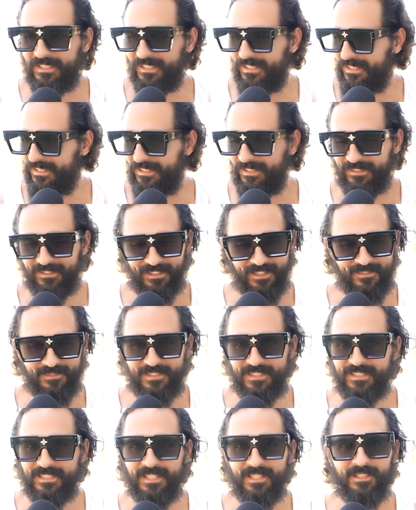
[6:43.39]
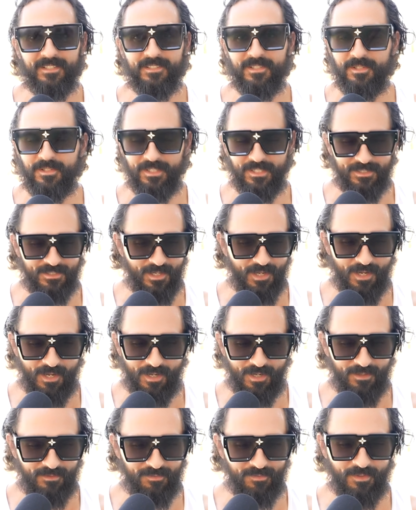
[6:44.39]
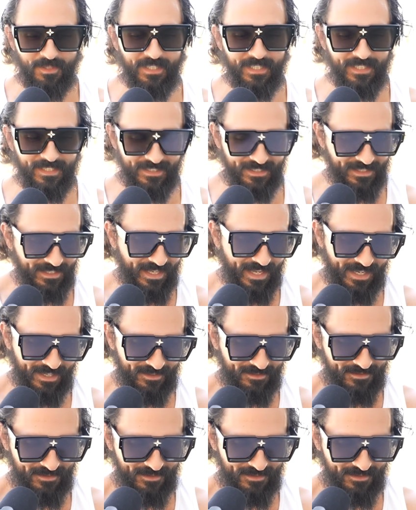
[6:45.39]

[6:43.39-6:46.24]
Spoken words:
He loves this. He could do this all freaking day.